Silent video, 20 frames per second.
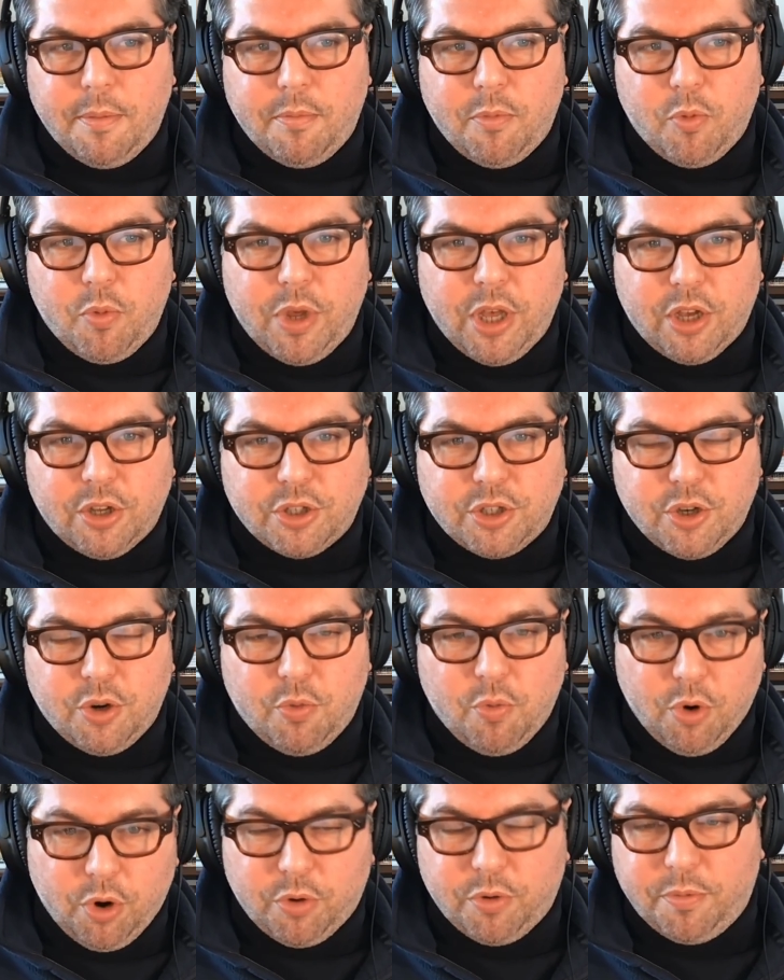We
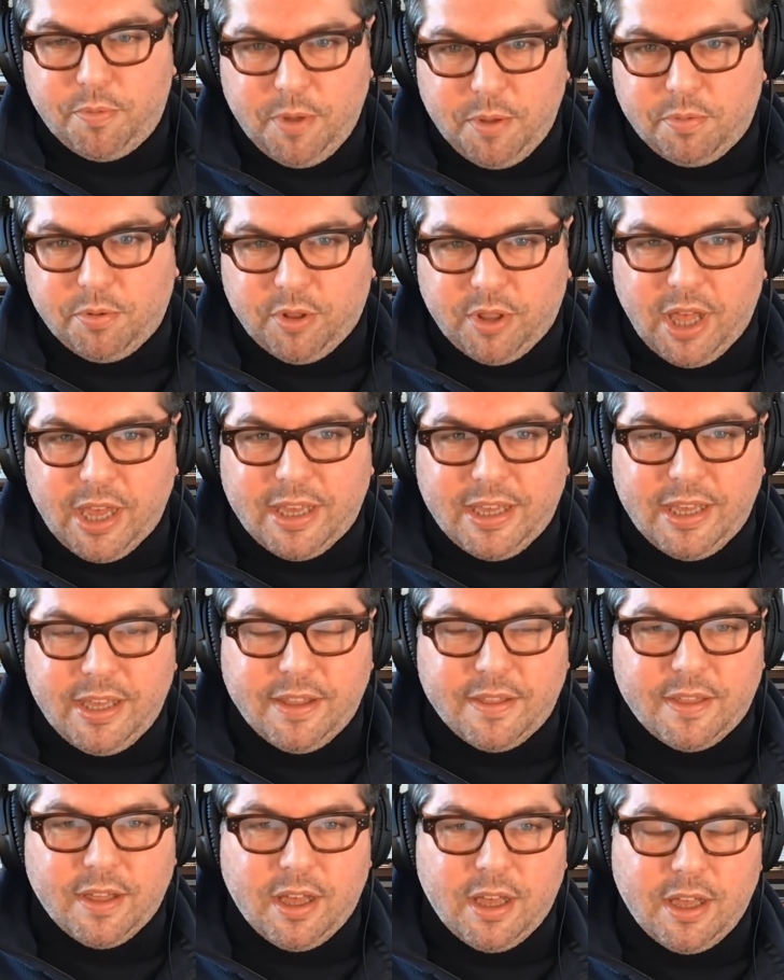also work with people like
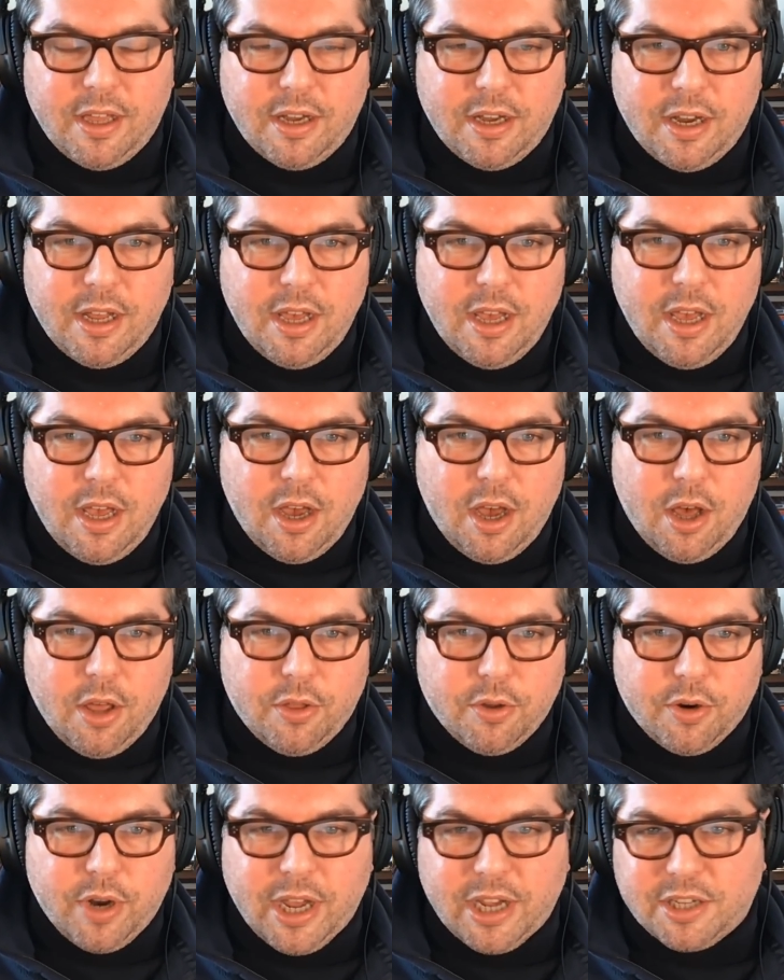Heatha and
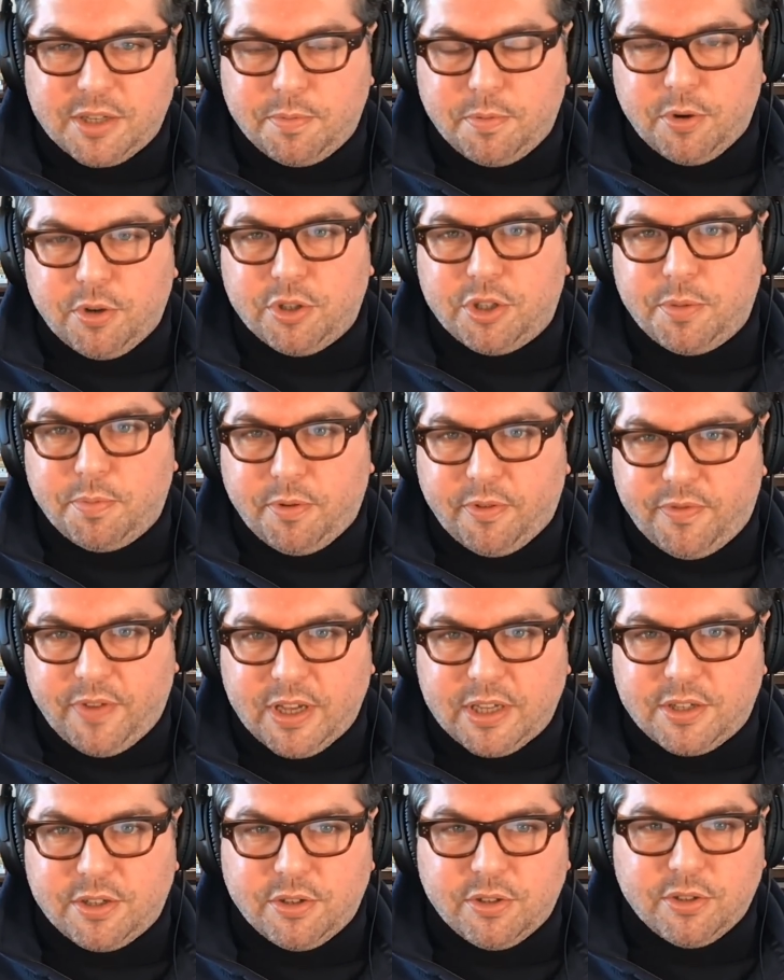other experts,
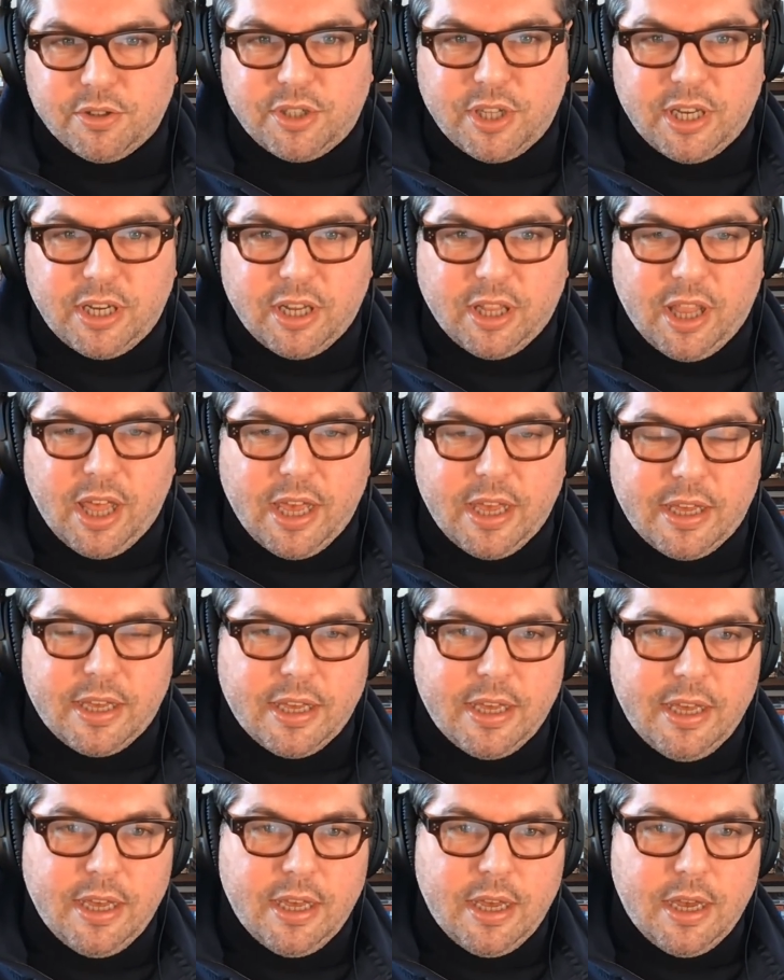professors, and the like.